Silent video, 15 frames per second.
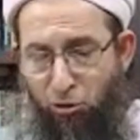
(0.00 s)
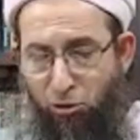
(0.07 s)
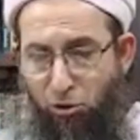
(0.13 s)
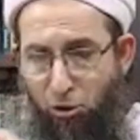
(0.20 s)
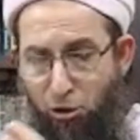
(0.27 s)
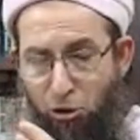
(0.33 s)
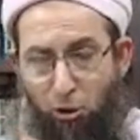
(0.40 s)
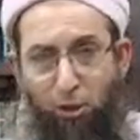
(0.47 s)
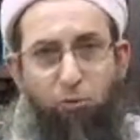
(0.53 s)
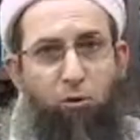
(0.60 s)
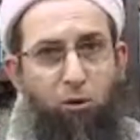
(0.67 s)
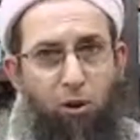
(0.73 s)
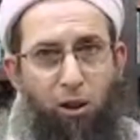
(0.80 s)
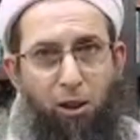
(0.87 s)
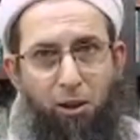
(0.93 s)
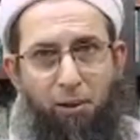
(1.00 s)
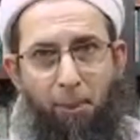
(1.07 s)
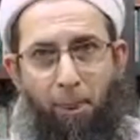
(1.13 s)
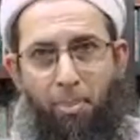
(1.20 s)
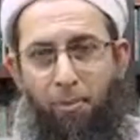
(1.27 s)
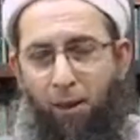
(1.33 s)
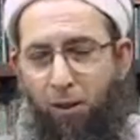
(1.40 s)
Rijalullah,
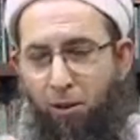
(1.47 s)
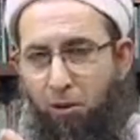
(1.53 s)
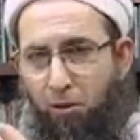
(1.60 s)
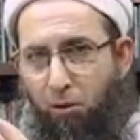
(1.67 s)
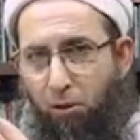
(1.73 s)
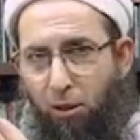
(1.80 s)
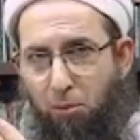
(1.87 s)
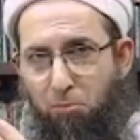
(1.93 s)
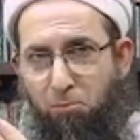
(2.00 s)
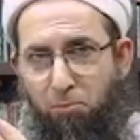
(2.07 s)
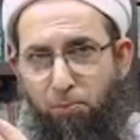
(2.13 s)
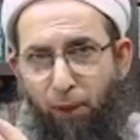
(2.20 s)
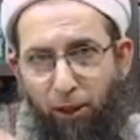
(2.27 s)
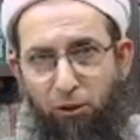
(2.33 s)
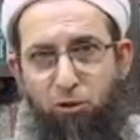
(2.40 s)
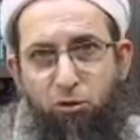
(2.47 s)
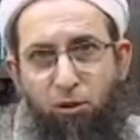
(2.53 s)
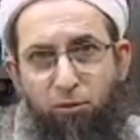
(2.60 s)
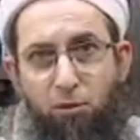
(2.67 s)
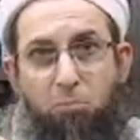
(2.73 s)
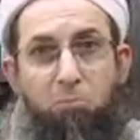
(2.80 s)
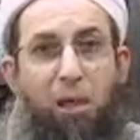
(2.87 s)
the practice
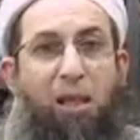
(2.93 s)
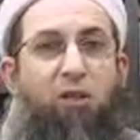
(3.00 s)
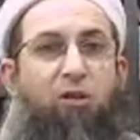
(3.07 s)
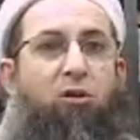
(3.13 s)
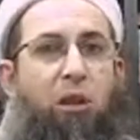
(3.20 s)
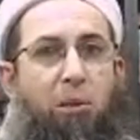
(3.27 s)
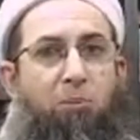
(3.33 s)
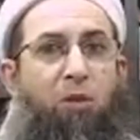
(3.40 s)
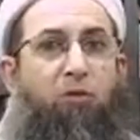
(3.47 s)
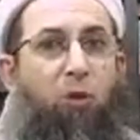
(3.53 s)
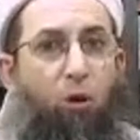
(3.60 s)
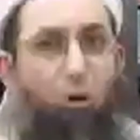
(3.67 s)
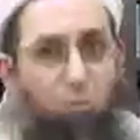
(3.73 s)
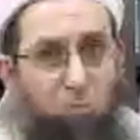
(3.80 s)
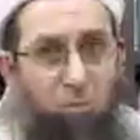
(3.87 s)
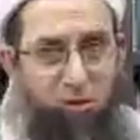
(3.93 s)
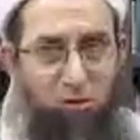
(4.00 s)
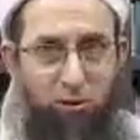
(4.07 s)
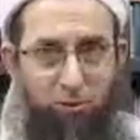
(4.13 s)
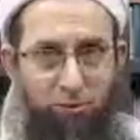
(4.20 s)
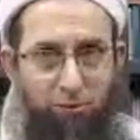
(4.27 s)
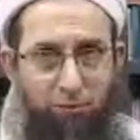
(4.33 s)
of the mainstream of Ummat.